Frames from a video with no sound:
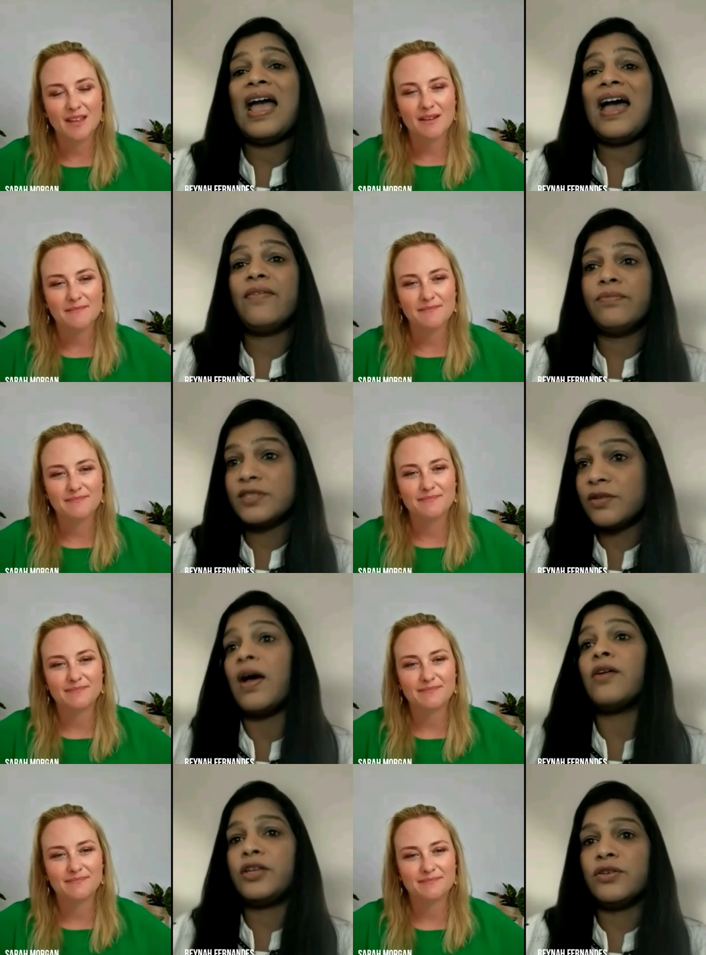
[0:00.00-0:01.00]
Speaker 1: and
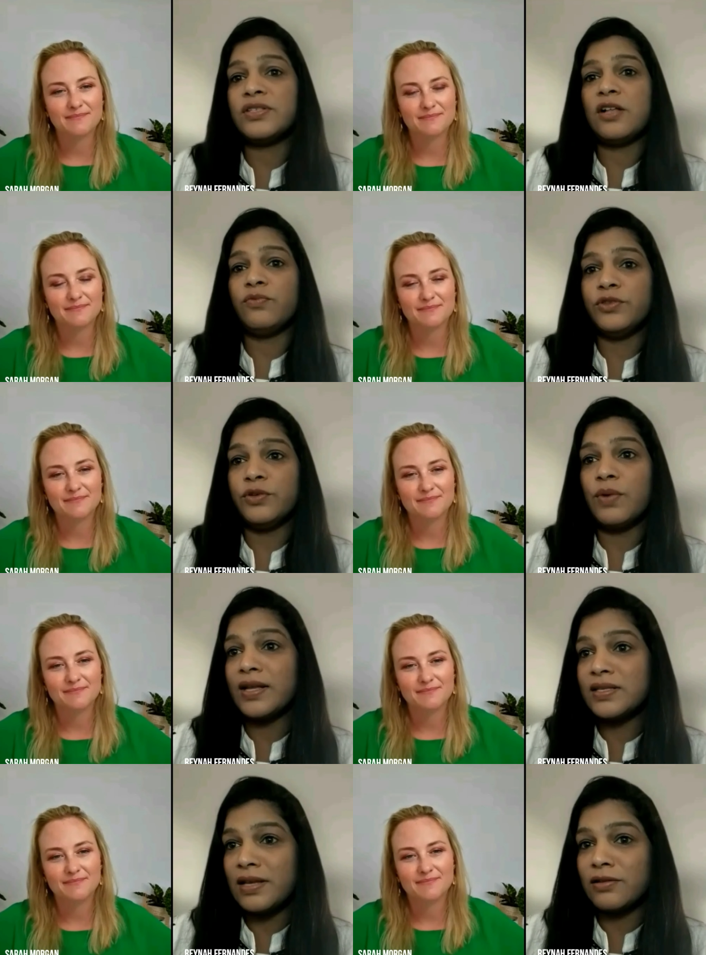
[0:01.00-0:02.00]
surrounding yourself with the
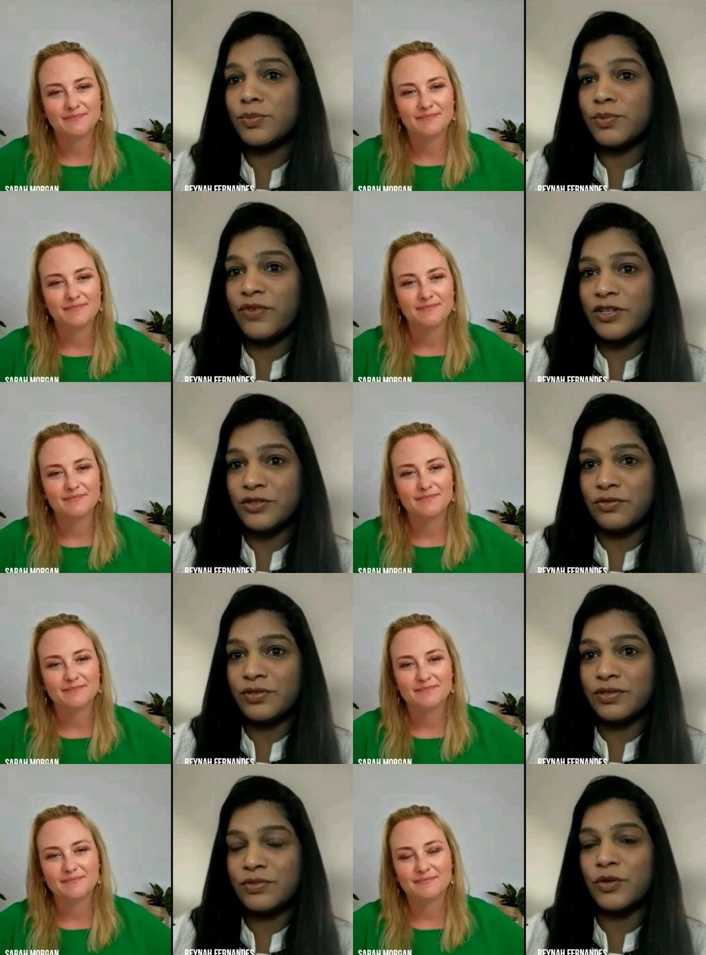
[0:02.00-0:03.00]
right sales
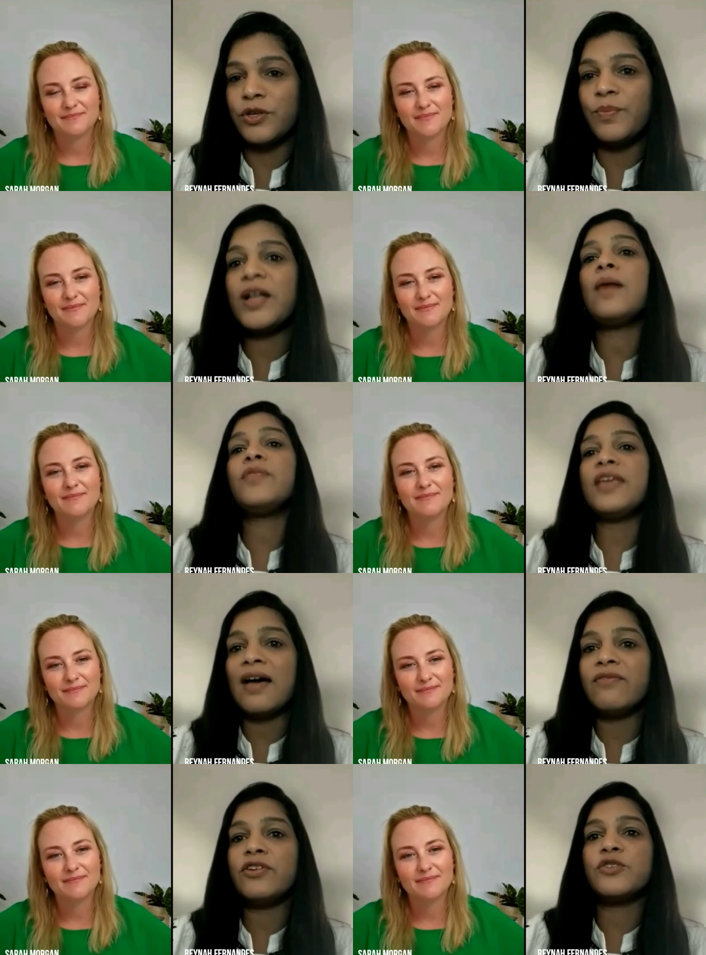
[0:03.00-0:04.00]
professionals. So you become the
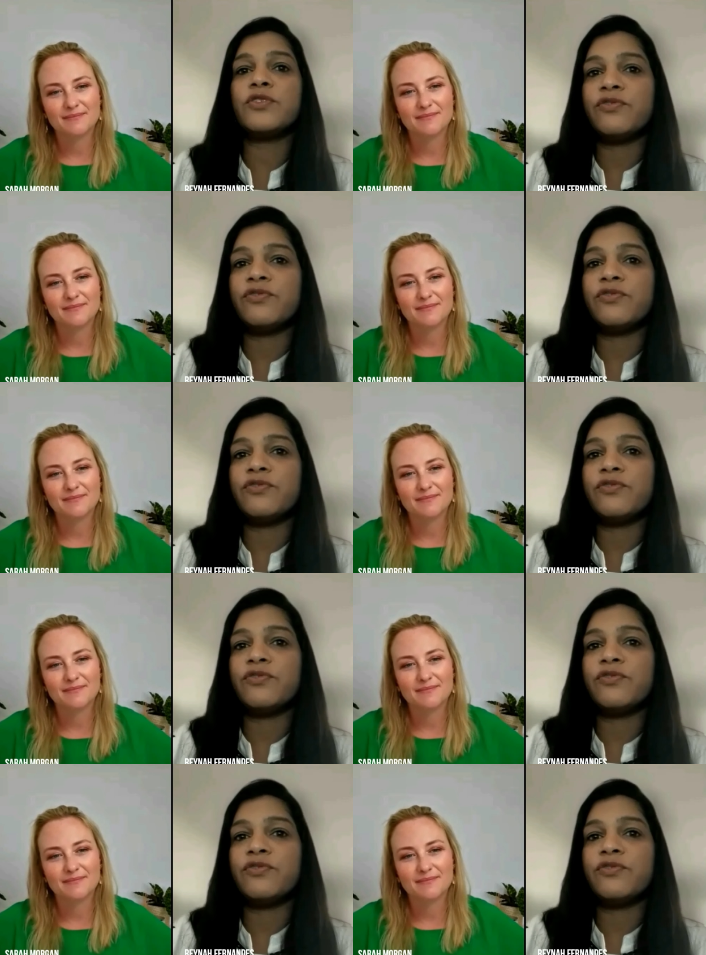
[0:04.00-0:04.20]
average of the